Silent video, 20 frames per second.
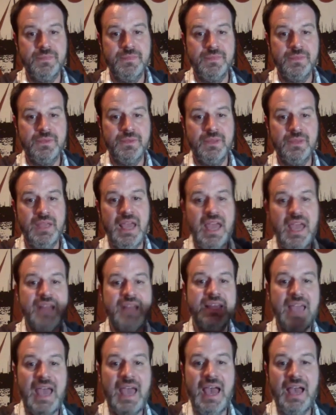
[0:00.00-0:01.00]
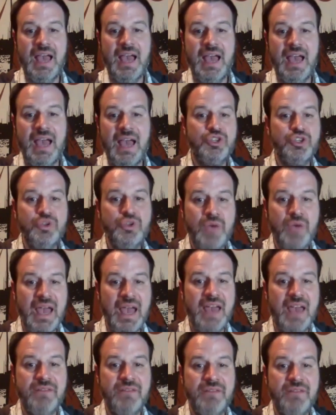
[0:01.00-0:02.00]
And the axe
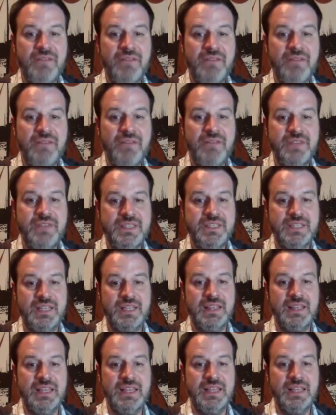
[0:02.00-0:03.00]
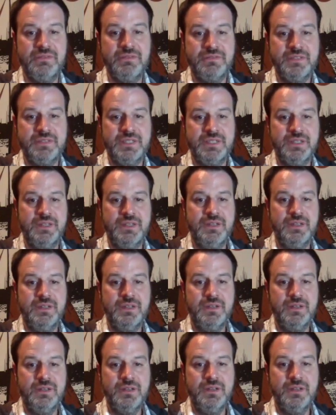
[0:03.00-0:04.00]
too heavy to lift,
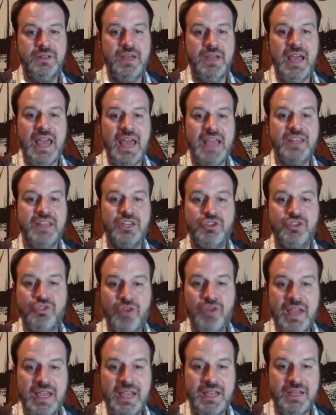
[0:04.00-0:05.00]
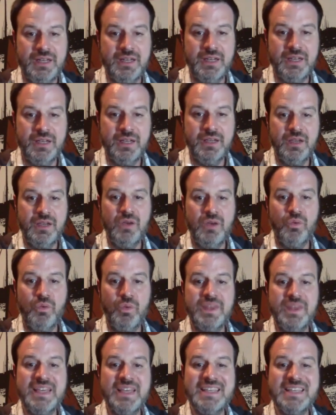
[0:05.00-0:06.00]
and the crane
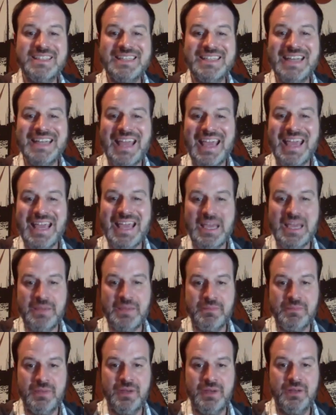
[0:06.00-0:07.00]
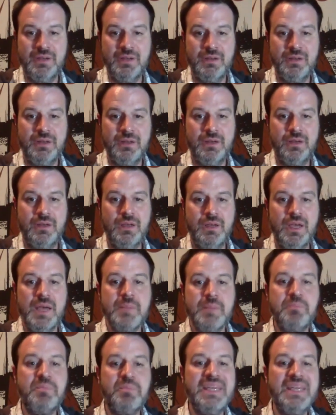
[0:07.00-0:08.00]
with his name
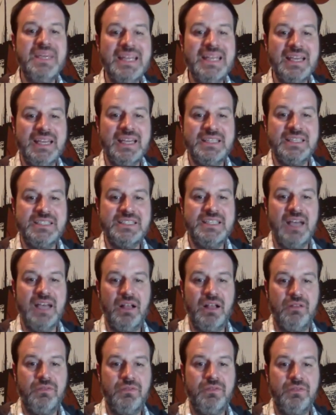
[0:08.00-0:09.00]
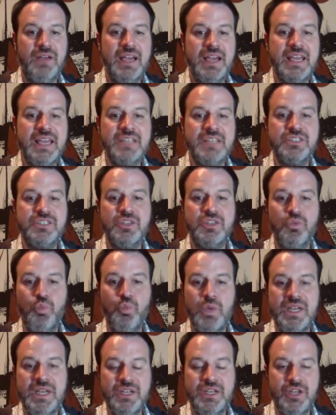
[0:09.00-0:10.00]
beating itself against the
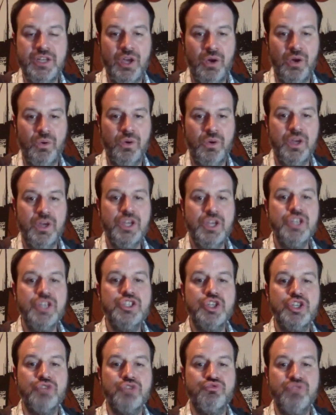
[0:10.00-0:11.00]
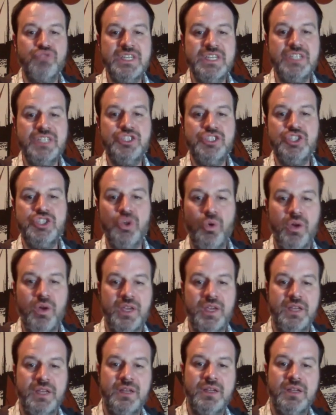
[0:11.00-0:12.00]
window to
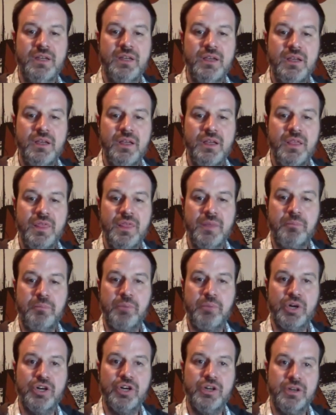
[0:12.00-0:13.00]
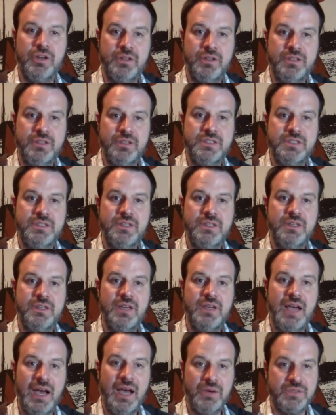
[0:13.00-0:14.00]
rejoin the birds
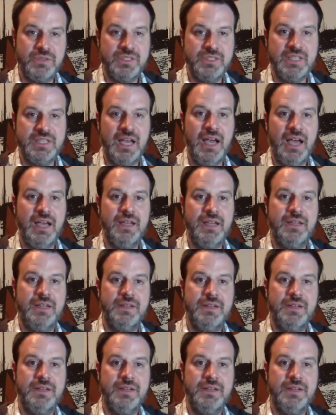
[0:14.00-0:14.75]
outside.